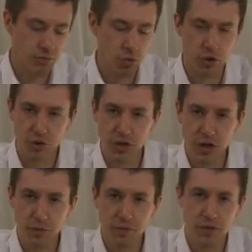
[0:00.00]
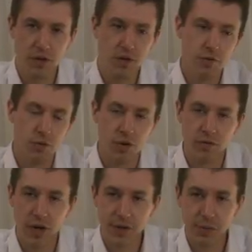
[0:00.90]
for yourself, for
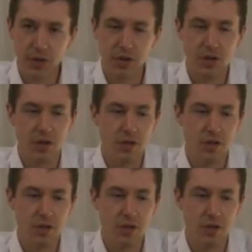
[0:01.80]
investment,